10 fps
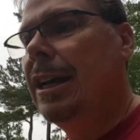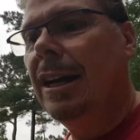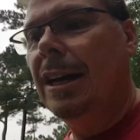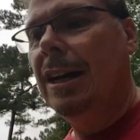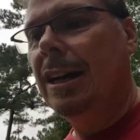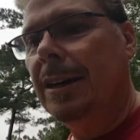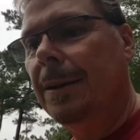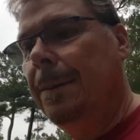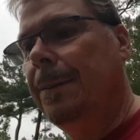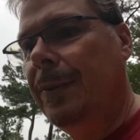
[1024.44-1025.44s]
Where
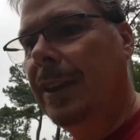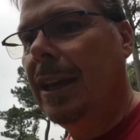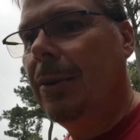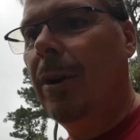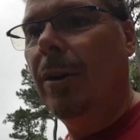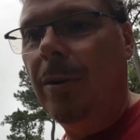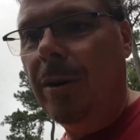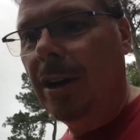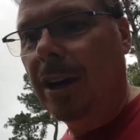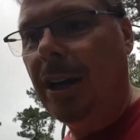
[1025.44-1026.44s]
we're
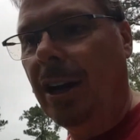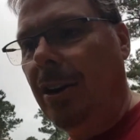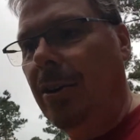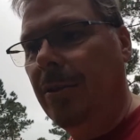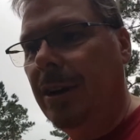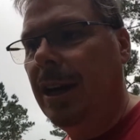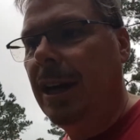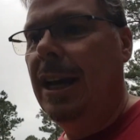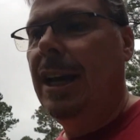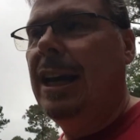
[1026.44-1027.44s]
going to go
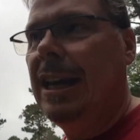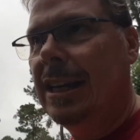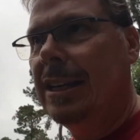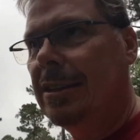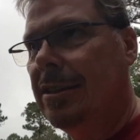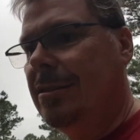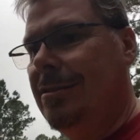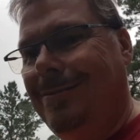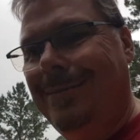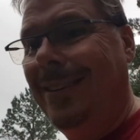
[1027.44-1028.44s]
is
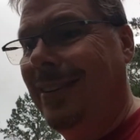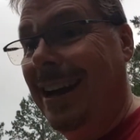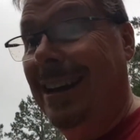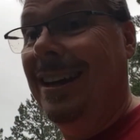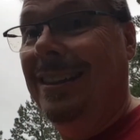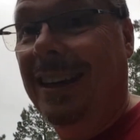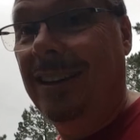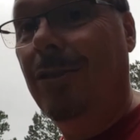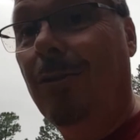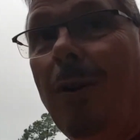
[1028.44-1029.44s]
they've got nothing,
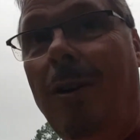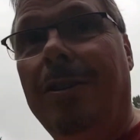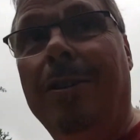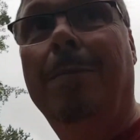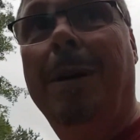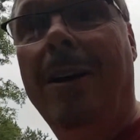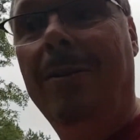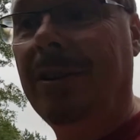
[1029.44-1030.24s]
no water, no power,